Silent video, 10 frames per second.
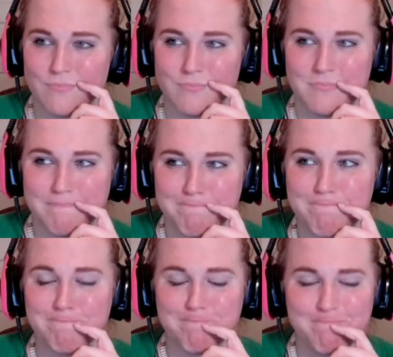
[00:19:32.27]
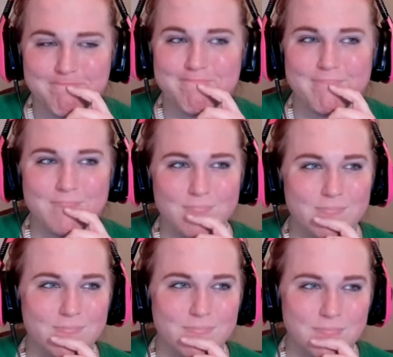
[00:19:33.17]
to the fucking dwindling Trump
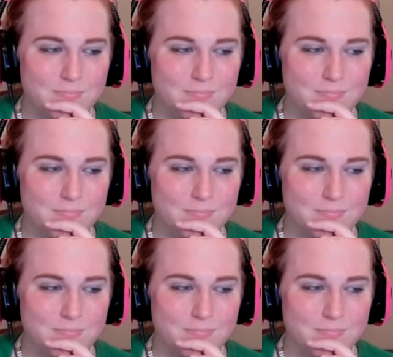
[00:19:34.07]
cult?